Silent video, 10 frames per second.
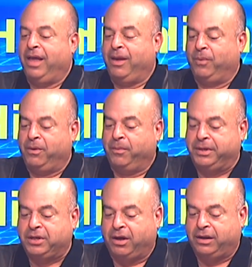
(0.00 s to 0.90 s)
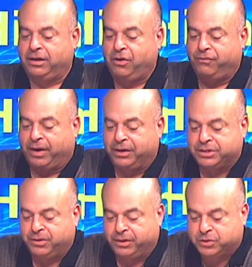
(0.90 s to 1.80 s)
And we will be talking to you very
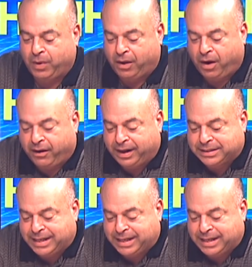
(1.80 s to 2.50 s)
soon as well. All right.